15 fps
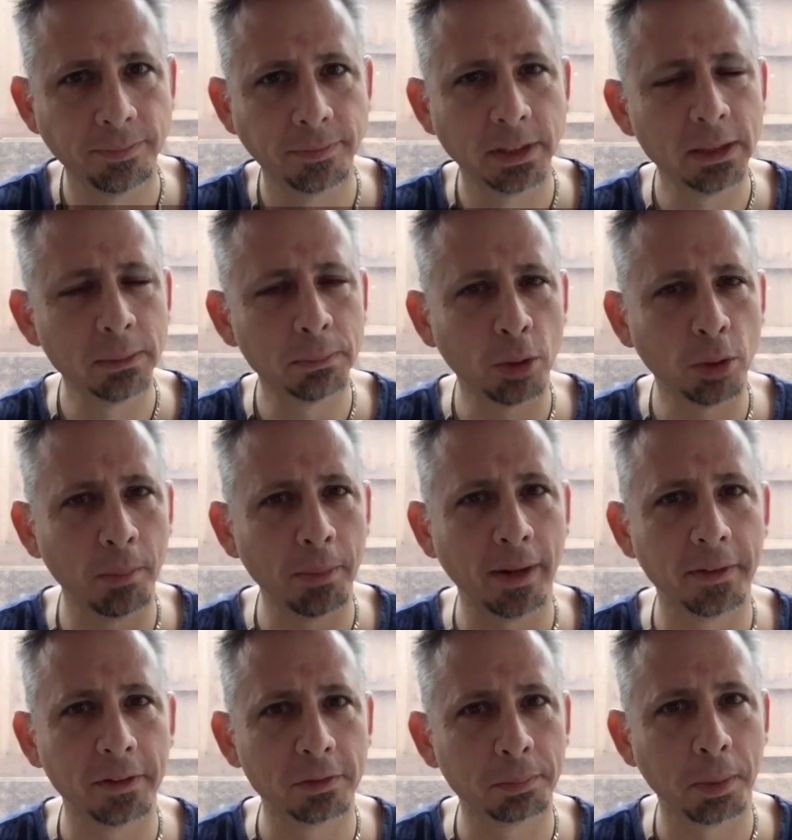It brought me to
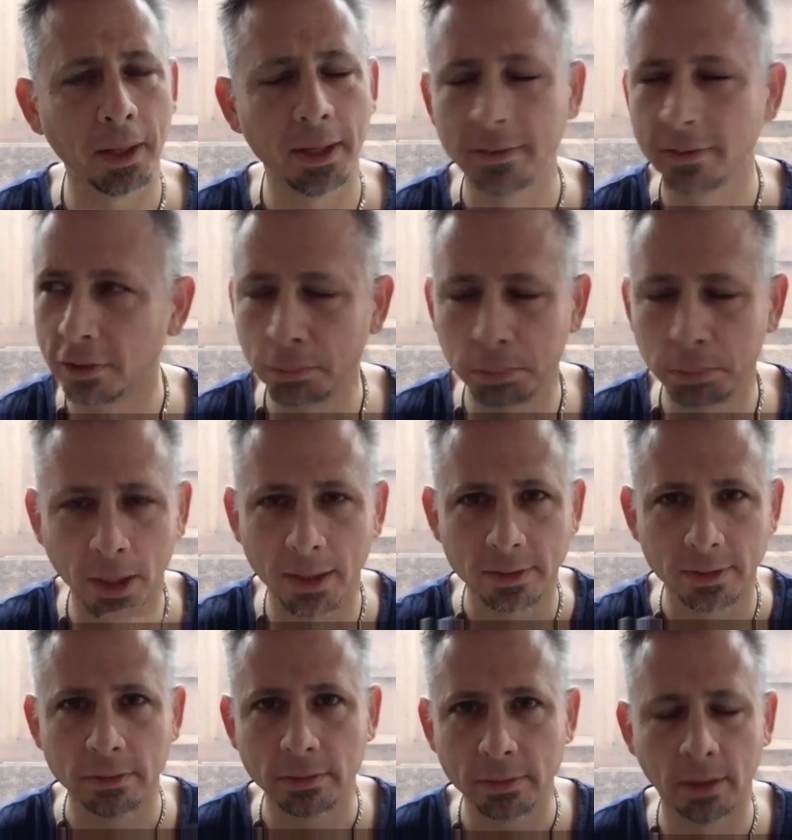this place. This place
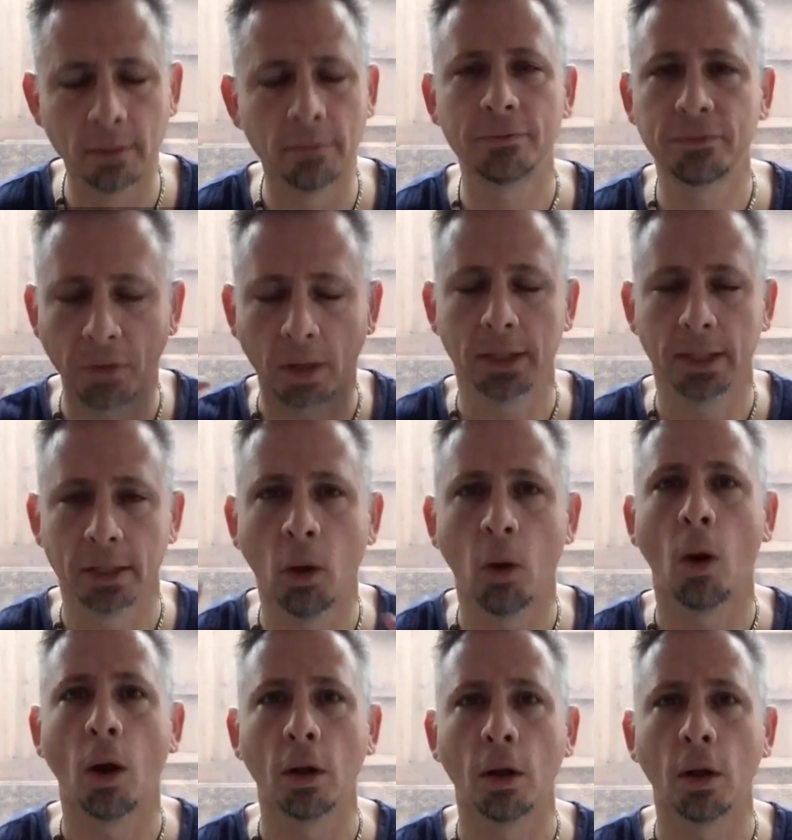is fucking
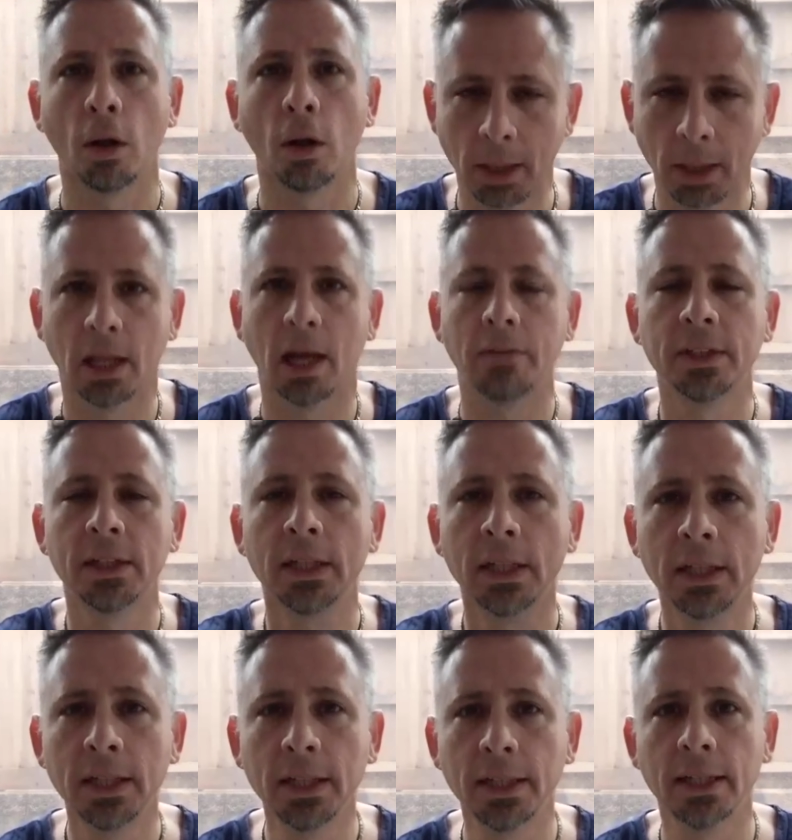awesome. My life
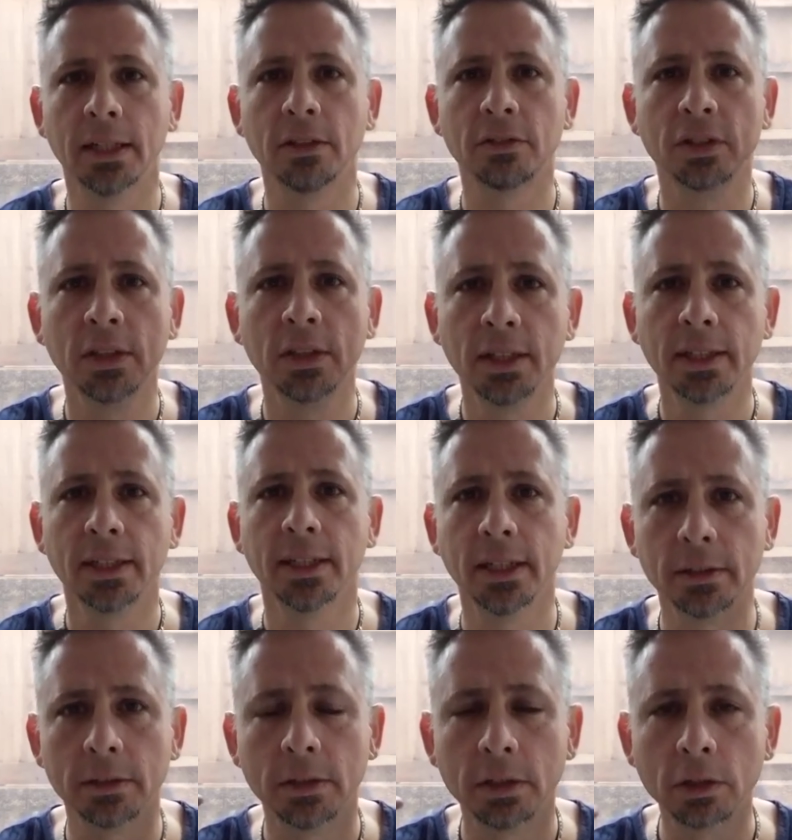is
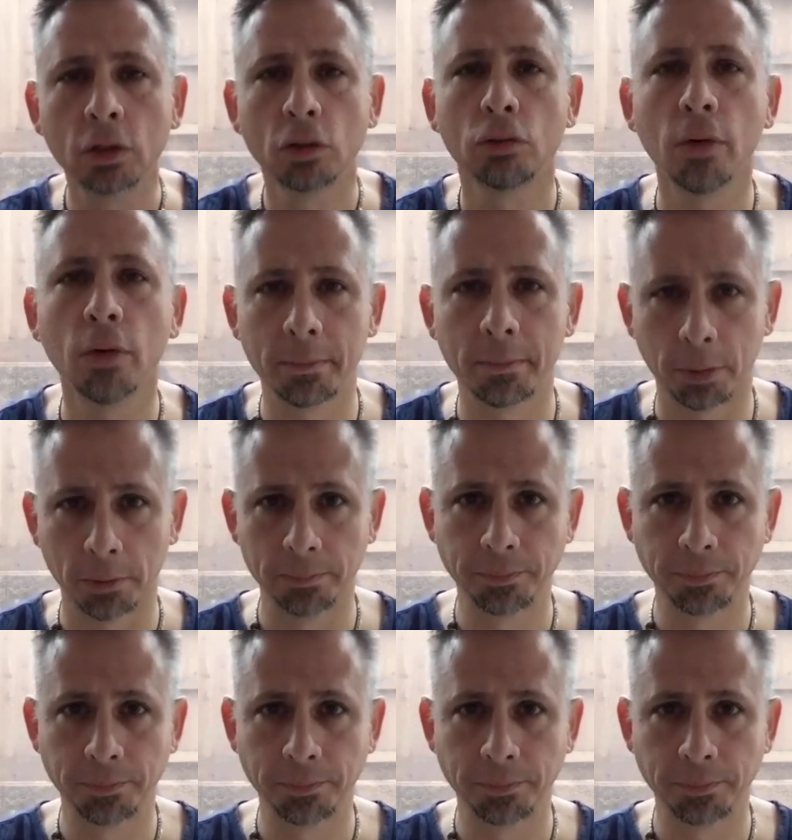incredible.